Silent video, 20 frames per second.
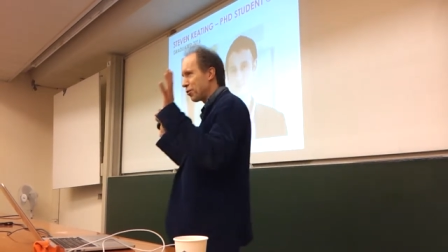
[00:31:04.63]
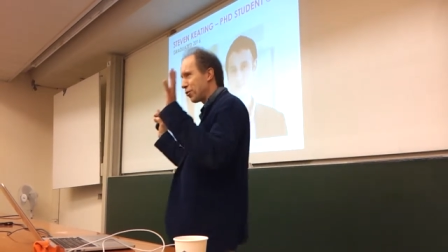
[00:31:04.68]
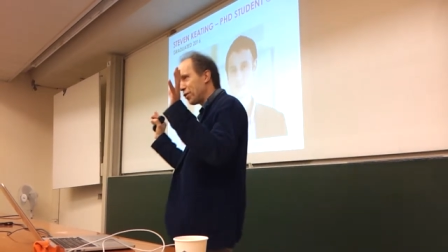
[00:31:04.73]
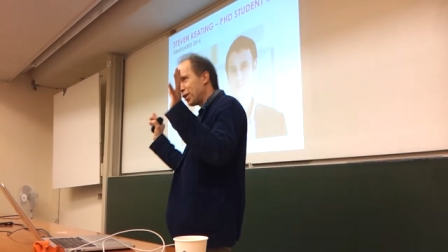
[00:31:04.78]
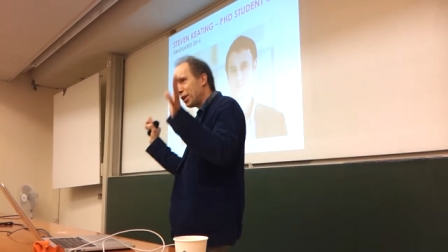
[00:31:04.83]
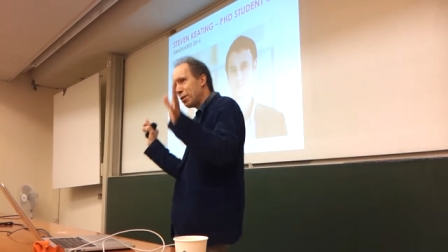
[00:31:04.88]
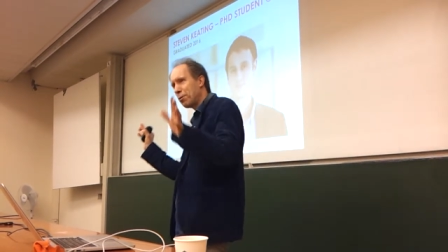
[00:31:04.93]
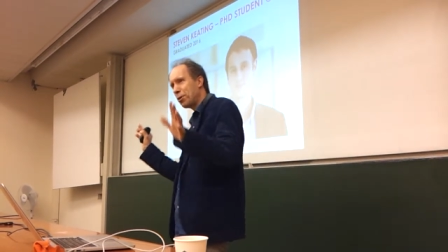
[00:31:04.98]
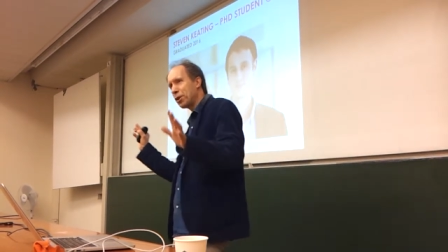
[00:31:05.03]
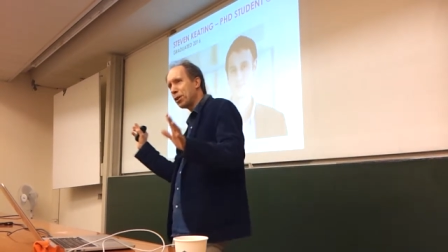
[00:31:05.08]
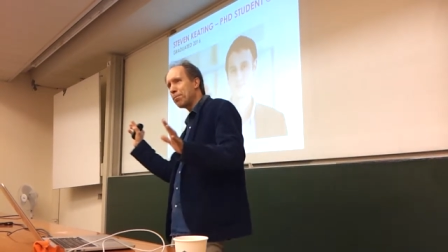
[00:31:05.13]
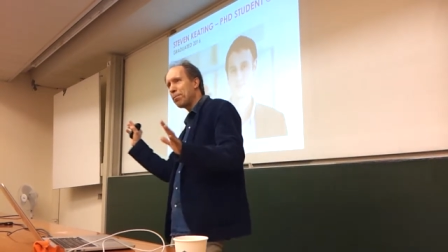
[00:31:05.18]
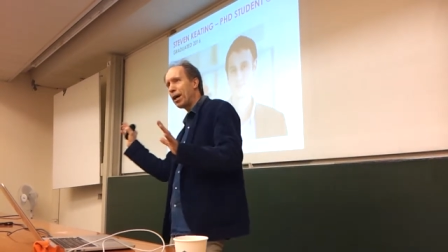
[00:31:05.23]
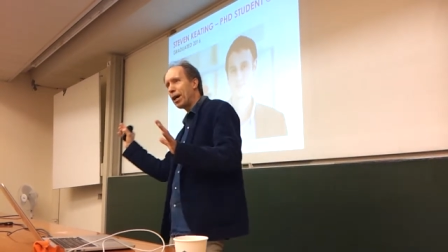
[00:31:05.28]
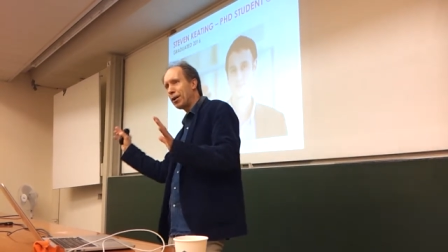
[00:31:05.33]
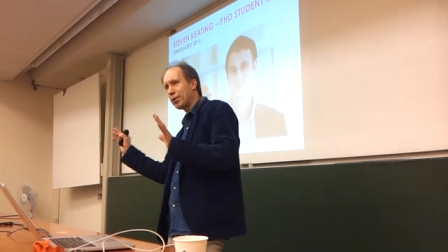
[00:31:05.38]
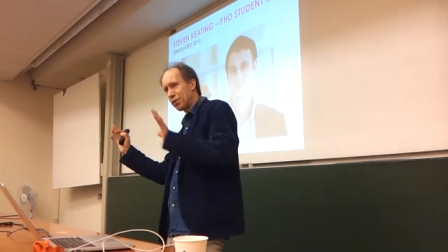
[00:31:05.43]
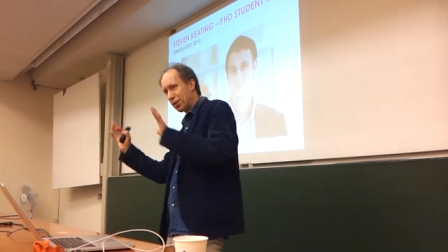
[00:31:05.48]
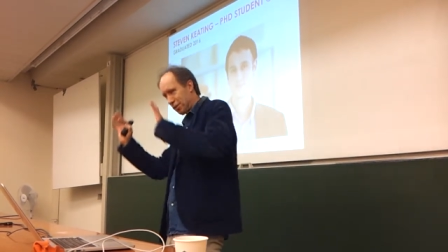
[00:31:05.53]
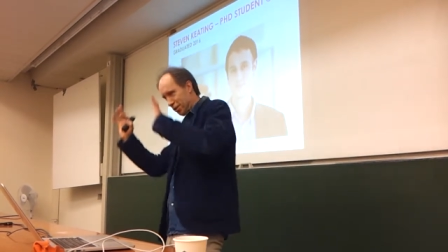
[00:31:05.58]
to really worry
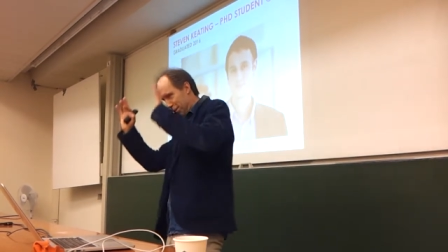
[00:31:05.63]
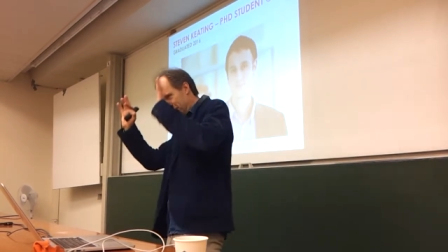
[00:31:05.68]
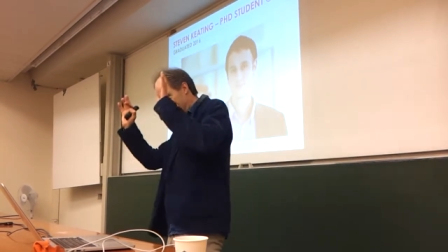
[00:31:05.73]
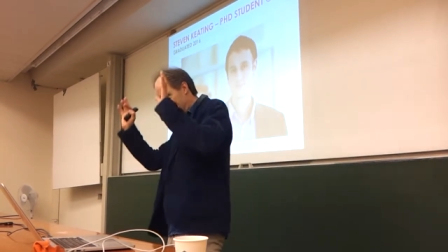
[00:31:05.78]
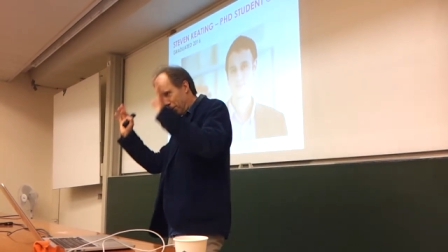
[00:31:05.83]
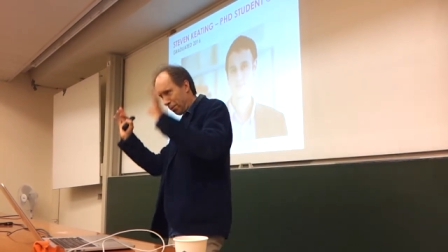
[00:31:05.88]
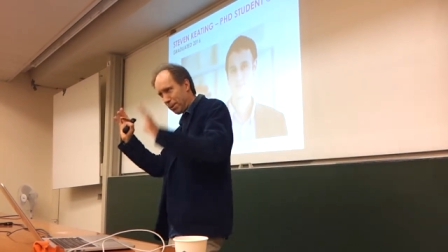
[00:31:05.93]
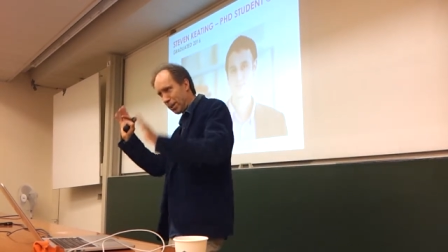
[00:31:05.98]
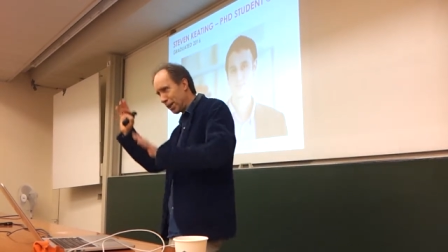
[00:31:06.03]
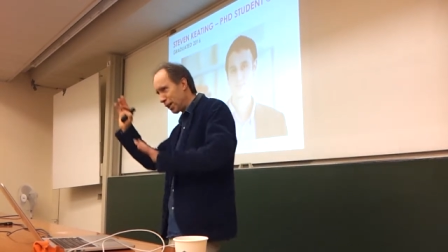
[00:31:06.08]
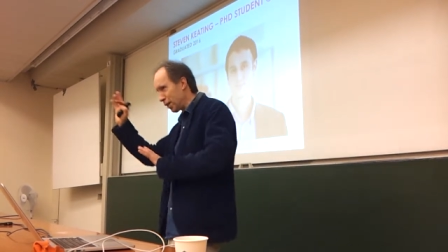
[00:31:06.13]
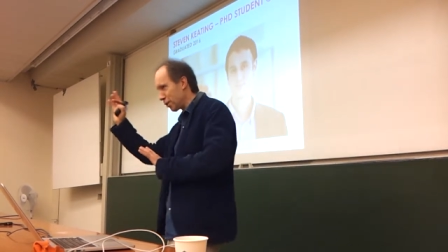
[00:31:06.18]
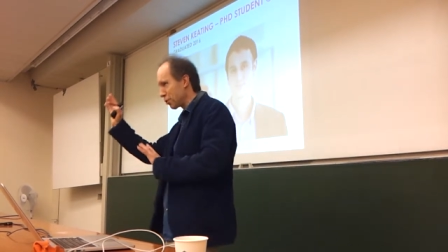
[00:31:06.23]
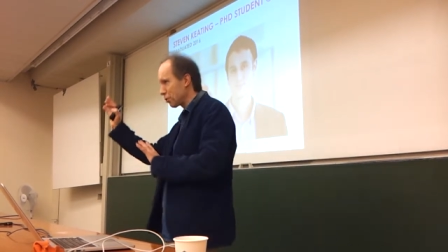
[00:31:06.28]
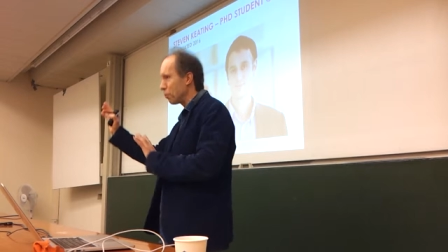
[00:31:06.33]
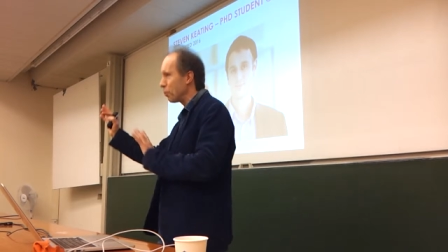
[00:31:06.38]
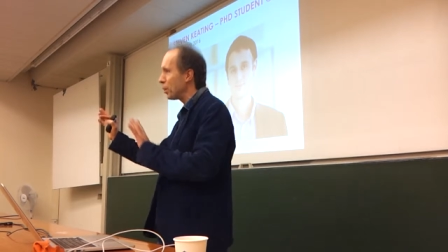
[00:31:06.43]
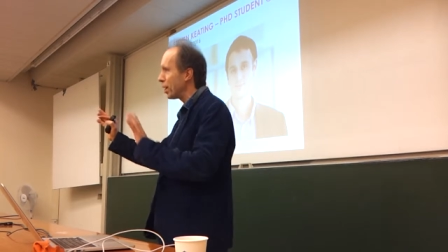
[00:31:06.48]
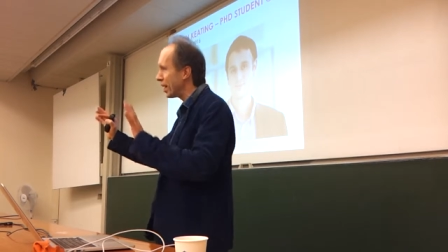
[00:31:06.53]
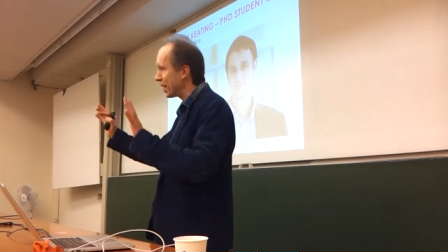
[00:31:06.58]
about. It normally goes
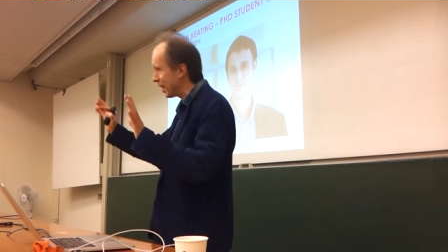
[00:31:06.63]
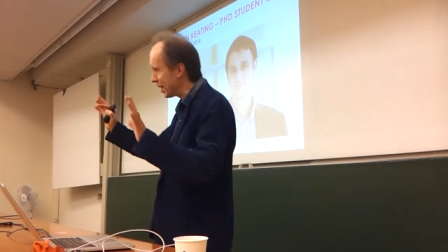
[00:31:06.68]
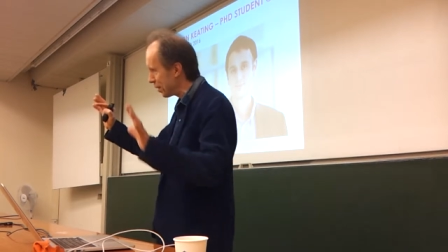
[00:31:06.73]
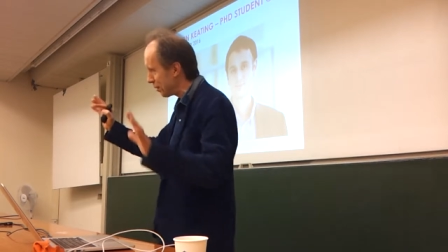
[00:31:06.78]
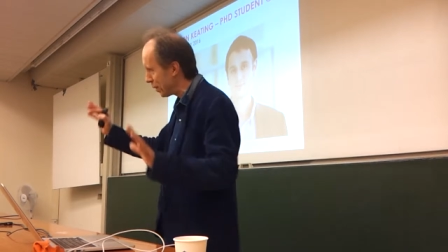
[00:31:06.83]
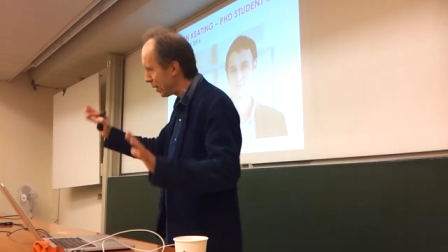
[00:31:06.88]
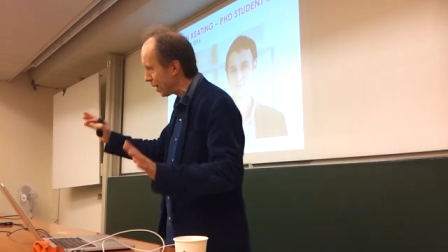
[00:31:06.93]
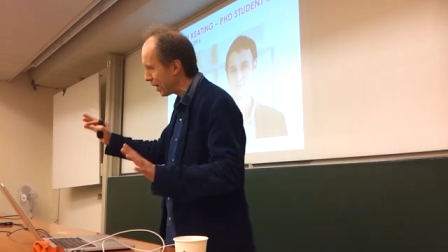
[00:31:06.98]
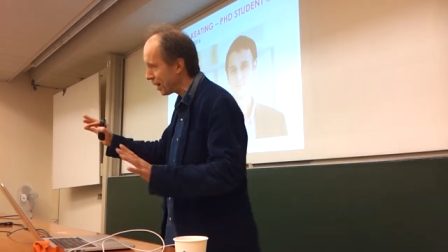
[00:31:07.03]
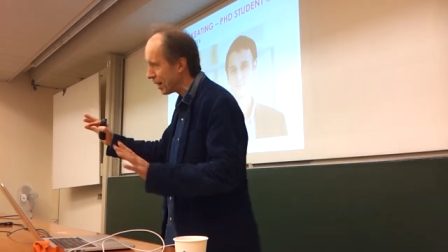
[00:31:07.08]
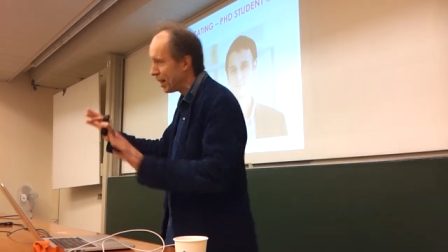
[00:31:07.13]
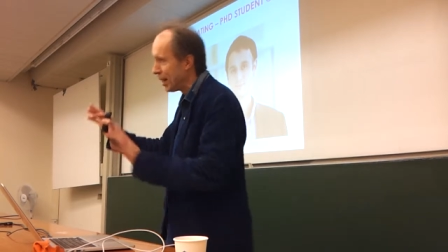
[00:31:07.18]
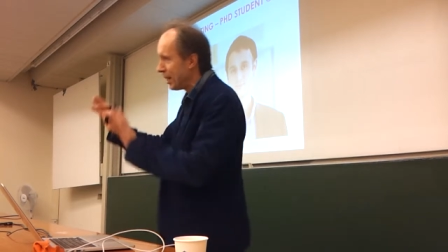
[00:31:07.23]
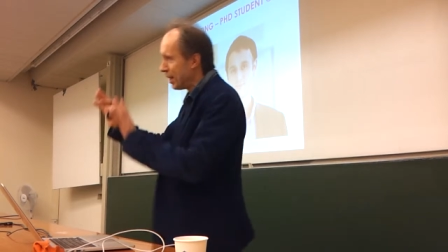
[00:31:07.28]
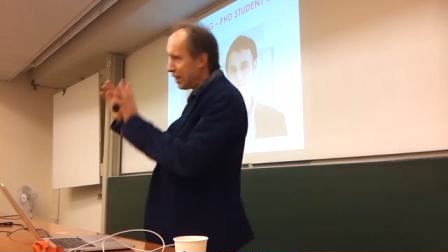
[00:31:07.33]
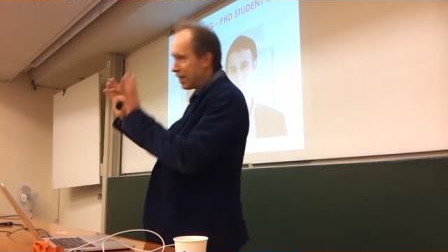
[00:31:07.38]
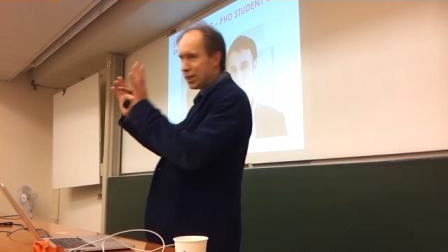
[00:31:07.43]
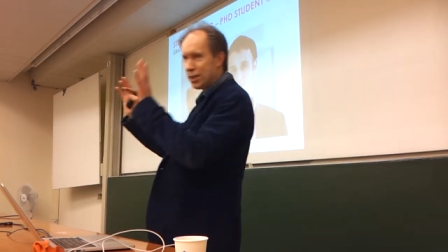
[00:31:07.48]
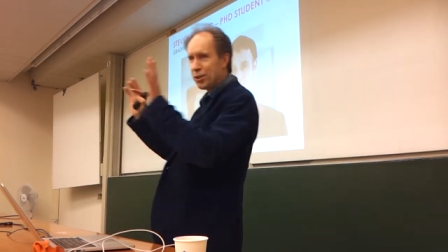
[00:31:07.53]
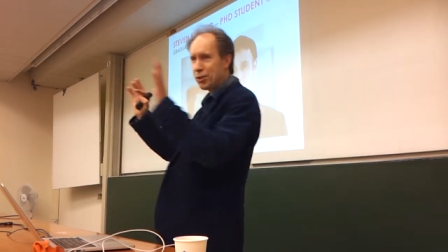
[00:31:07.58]
away anyway.
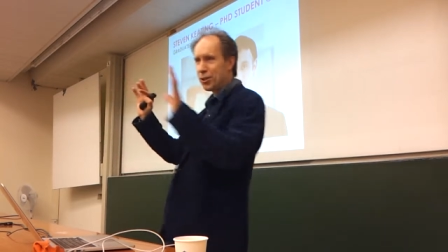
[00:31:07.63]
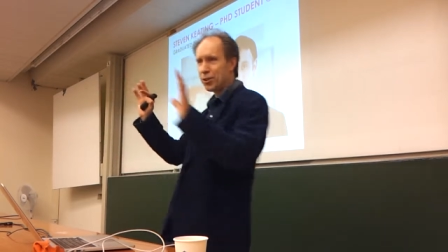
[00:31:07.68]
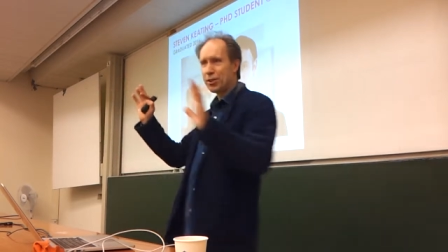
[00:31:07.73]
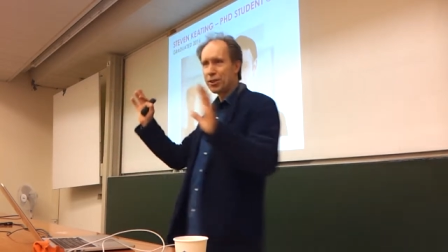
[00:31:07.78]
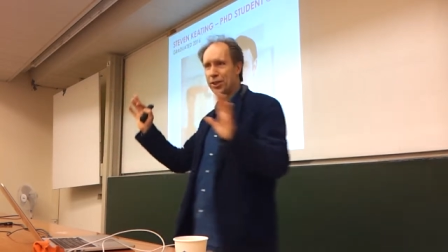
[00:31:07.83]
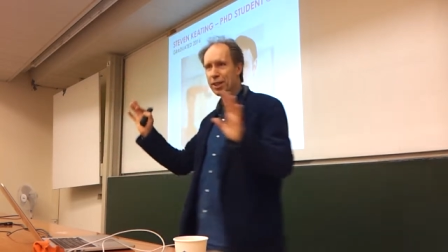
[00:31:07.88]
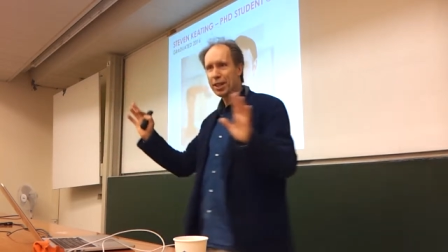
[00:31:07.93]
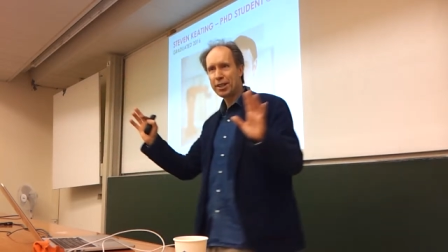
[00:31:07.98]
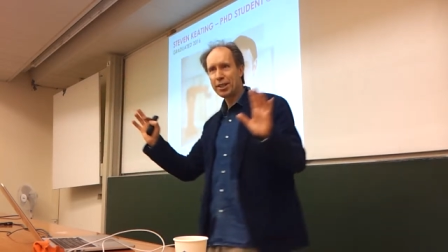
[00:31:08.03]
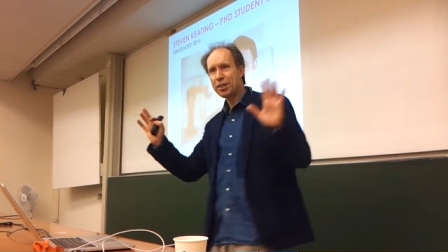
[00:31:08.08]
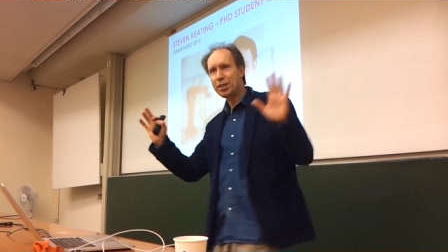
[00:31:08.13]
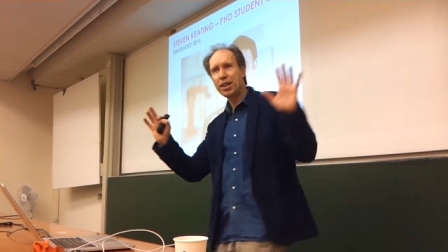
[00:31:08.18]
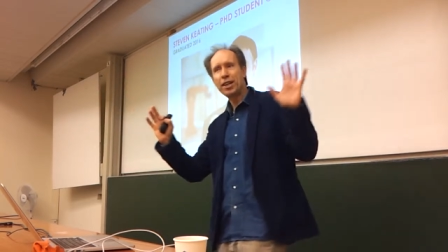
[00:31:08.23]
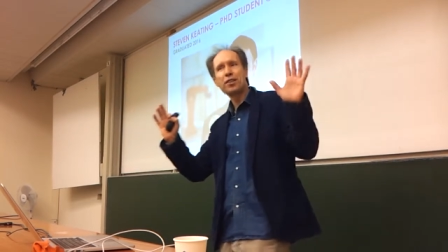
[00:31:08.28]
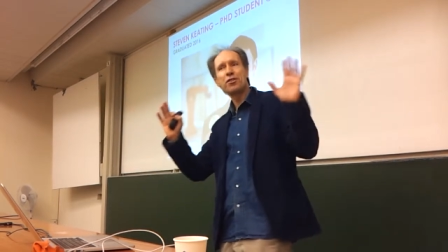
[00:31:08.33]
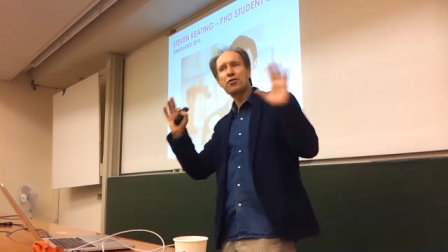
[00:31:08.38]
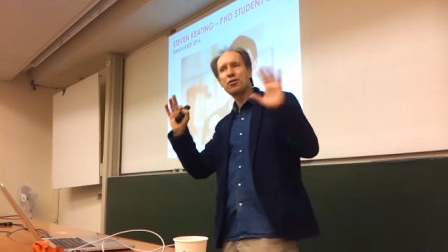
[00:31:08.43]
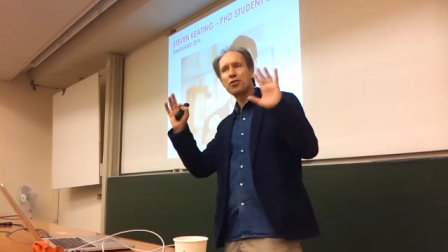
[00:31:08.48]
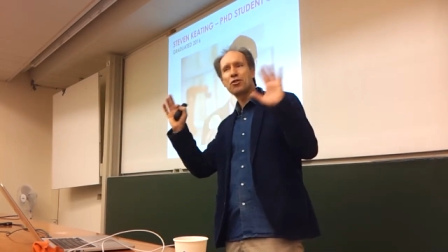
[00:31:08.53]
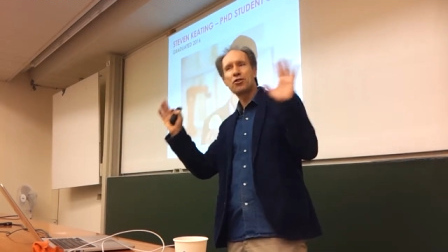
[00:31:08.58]
It's not in any
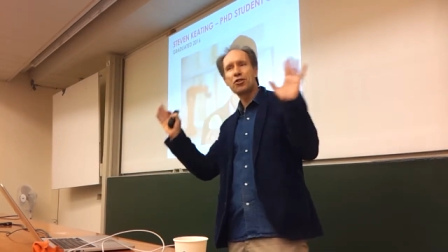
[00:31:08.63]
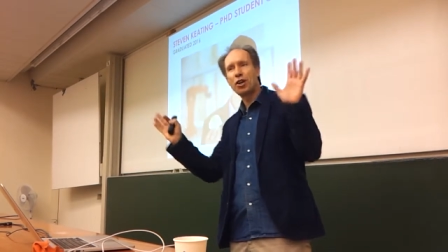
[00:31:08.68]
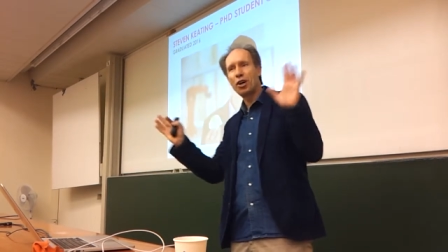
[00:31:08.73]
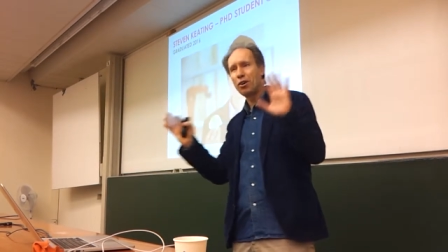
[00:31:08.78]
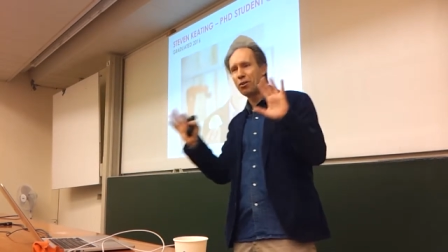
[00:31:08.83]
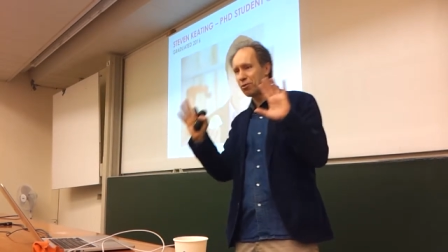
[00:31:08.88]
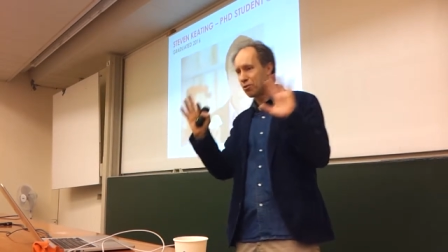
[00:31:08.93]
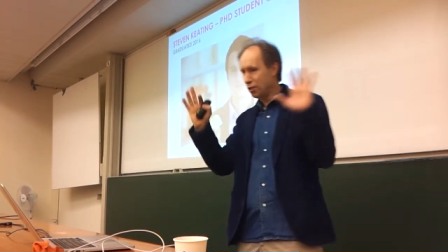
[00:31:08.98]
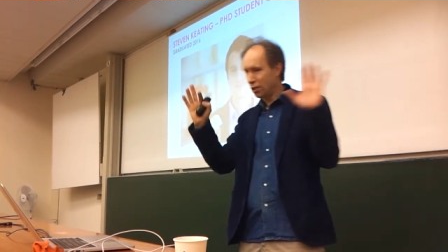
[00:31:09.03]
dangerous zone,